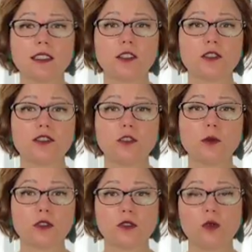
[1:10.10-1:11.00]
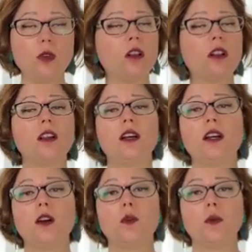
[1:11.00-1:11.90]
that are super cool.
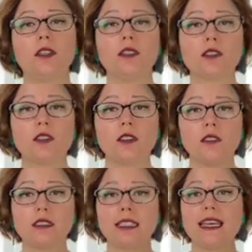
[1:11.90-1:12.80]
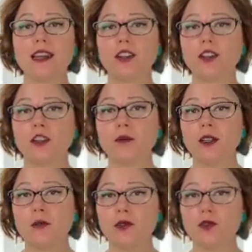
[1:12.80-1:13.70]
One is called the Tegaderm
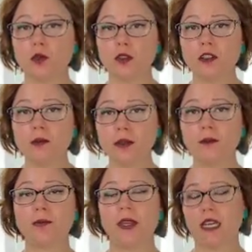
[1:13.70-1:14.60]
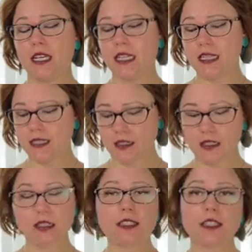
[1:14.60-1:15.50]
Absorb. It is a
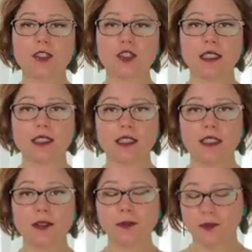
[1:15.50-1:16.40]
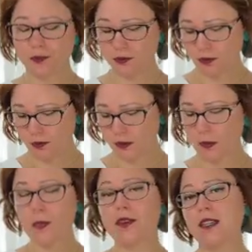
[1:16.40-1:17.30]
clear dressing
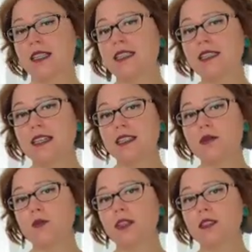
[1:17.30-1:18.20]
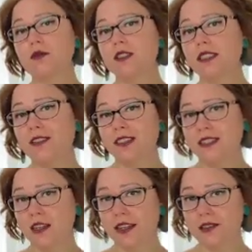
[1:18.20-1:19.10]
that stays in place for seven
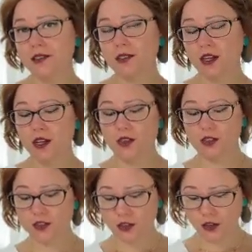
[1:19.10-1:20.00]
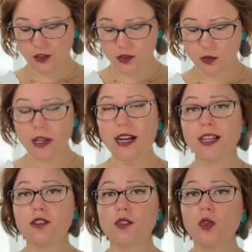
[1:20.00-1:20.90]
days. There's also a
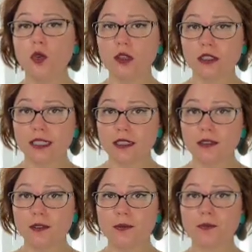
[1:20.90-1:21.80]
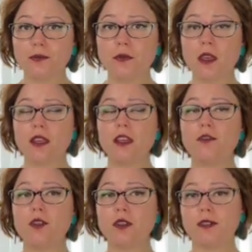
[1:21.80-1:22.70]
hydrocolloid.
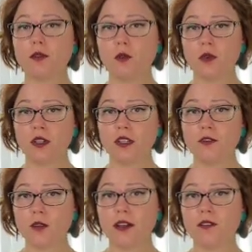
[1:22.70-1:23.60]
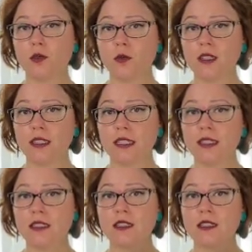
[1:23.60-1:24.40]
If you get the one, if you have the one that is